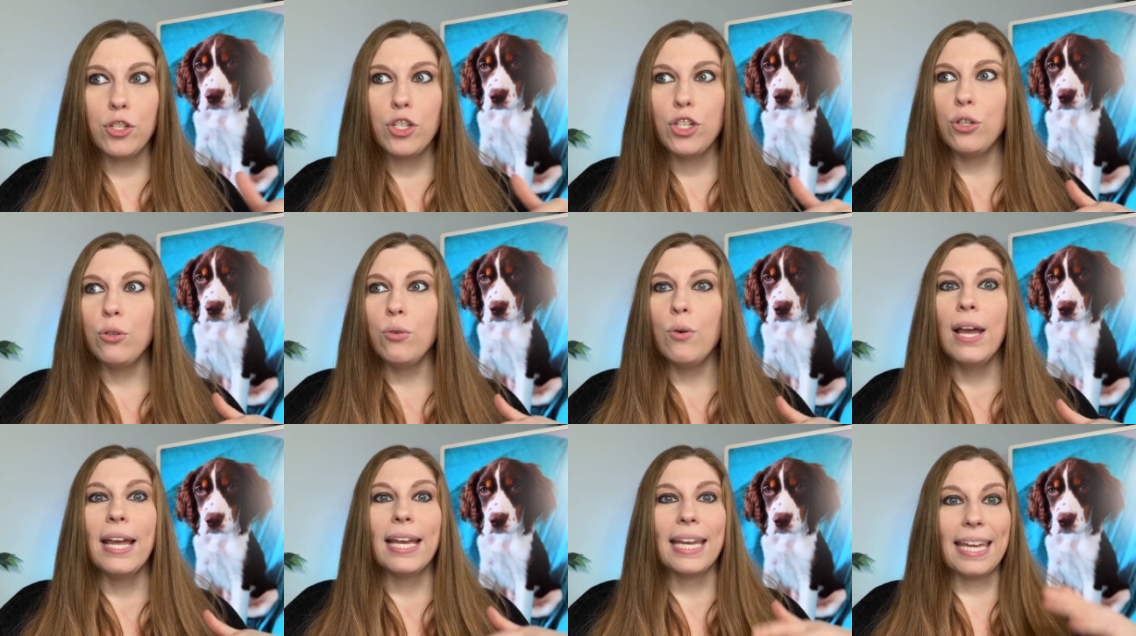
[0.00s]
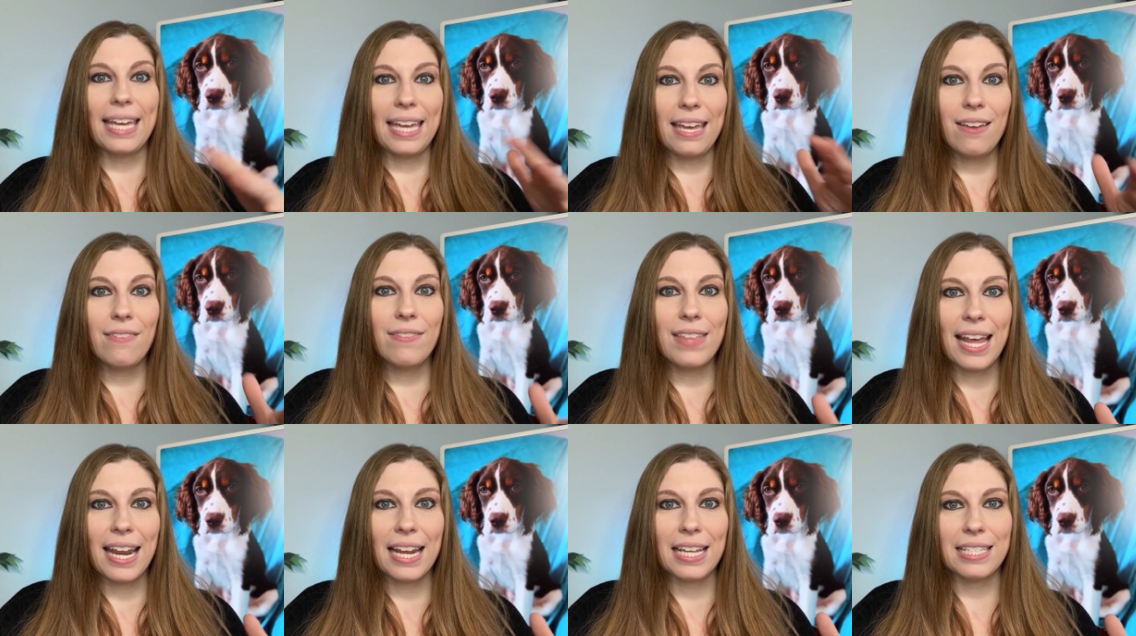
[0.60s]
to give
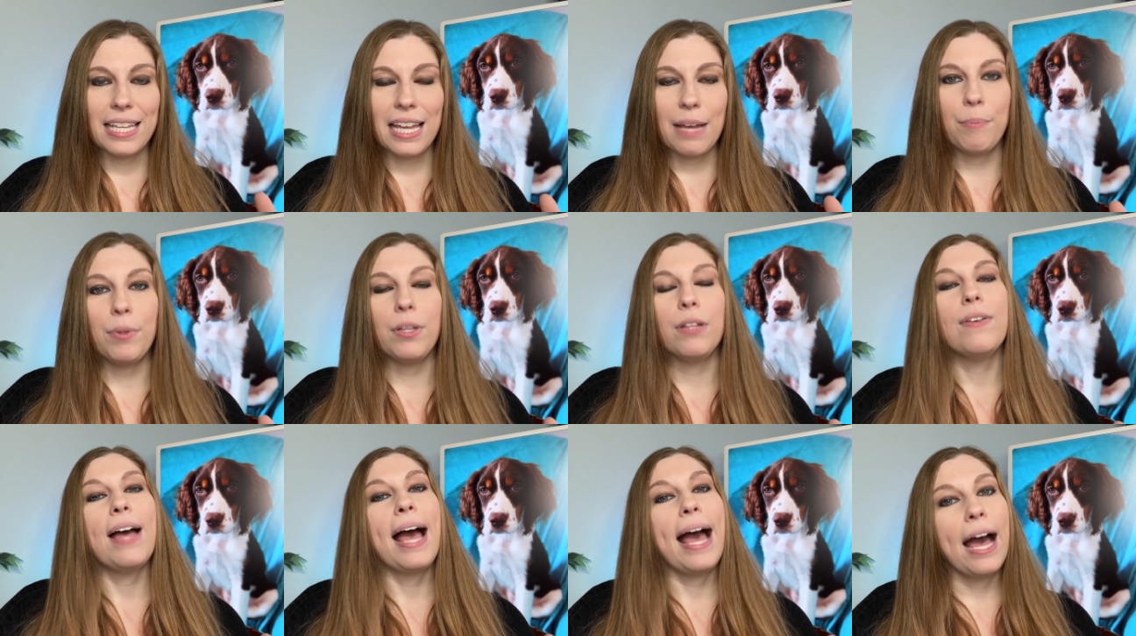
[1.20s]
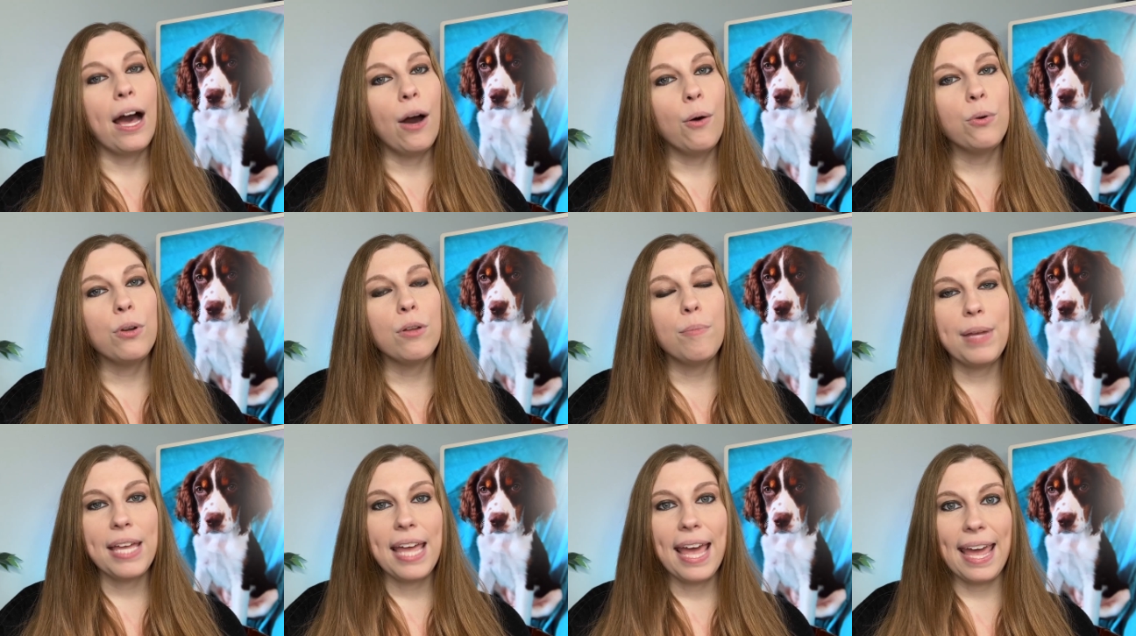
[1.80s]
that example of how
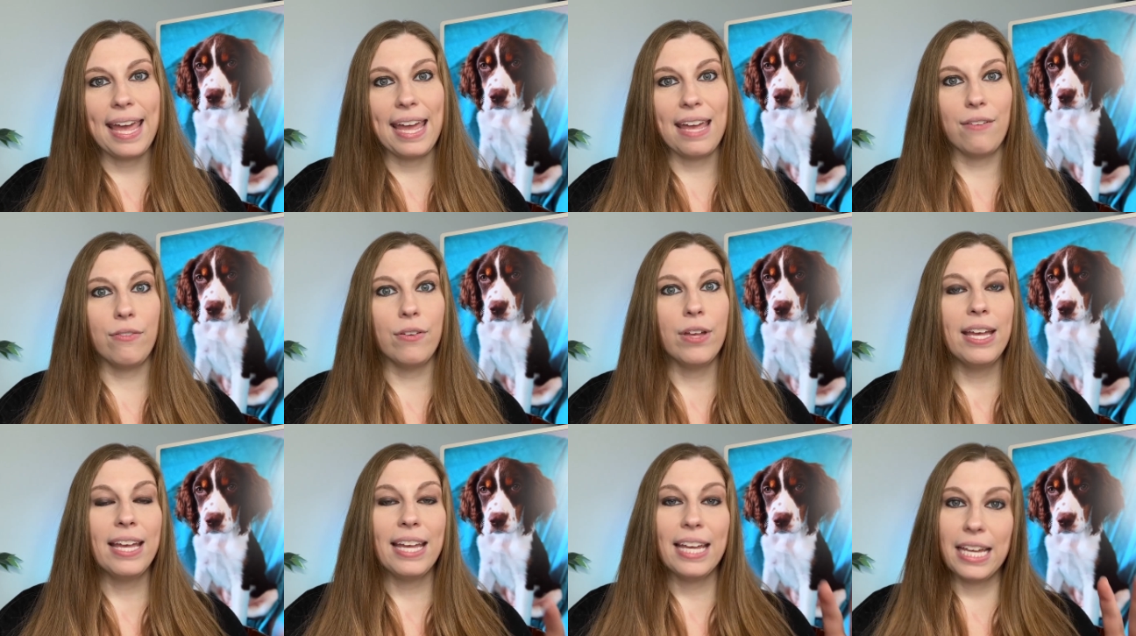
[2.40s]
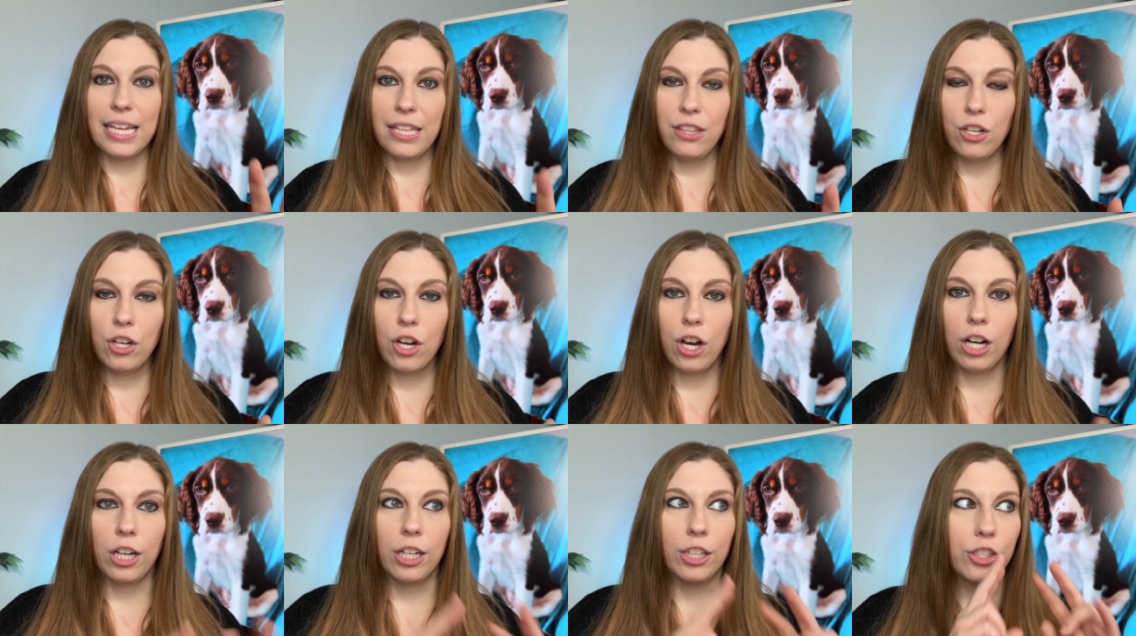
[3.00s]
to behave in the
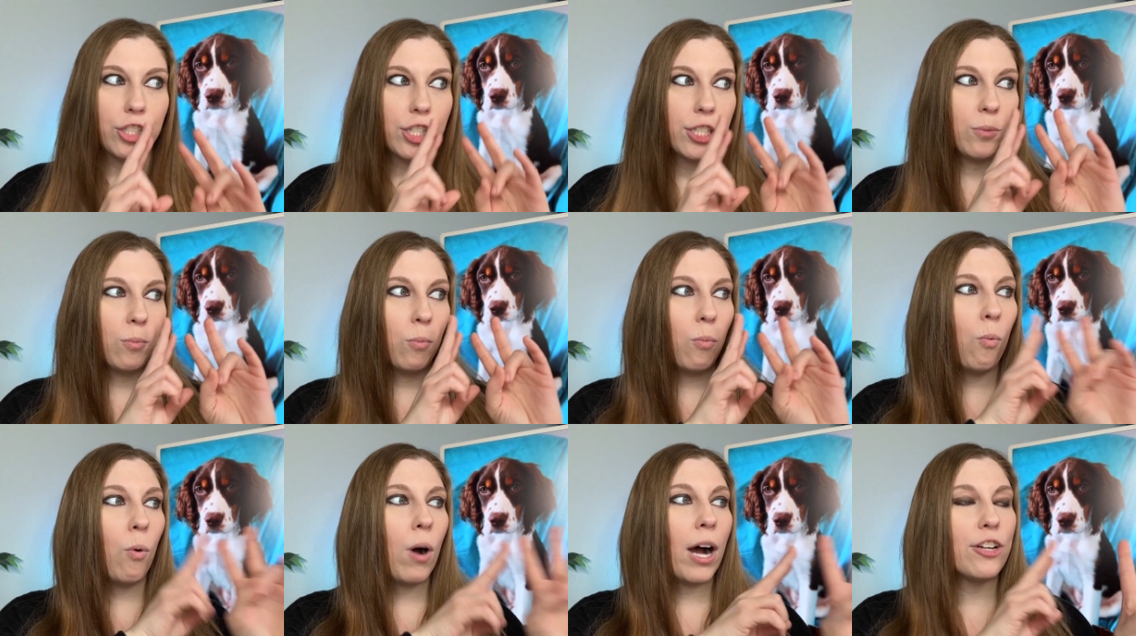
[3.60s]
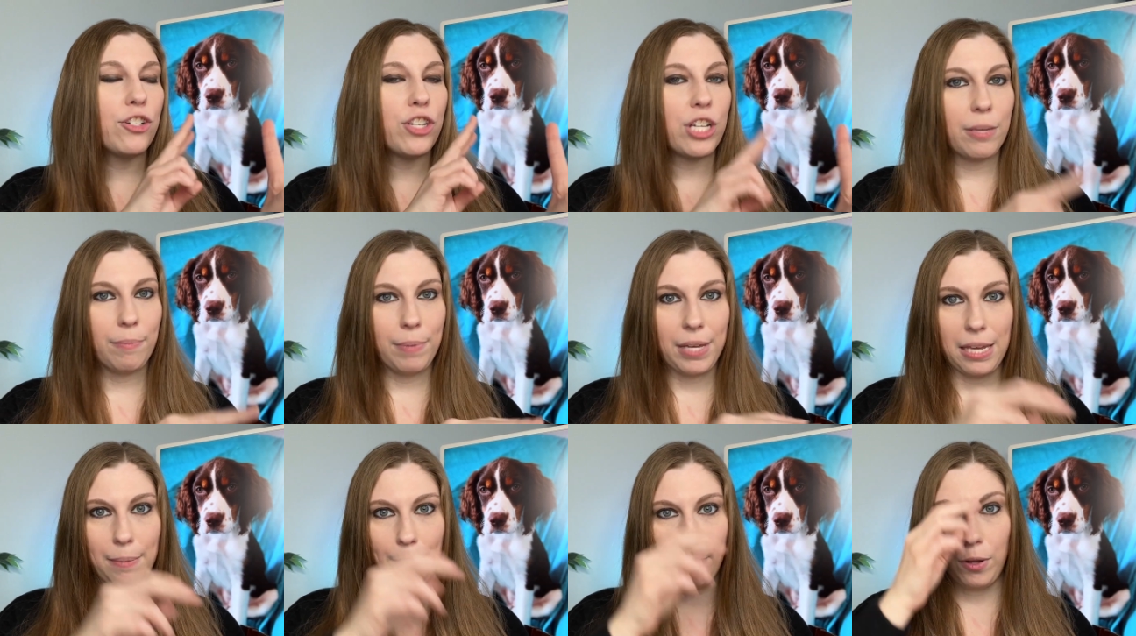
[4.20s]
car just watching
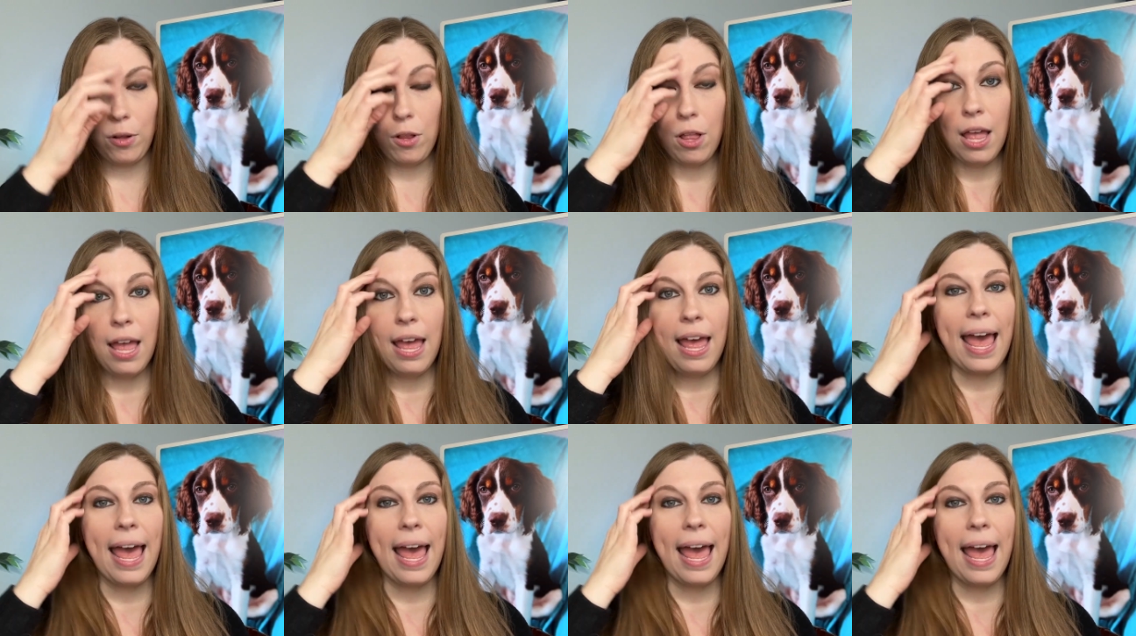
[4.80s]
people.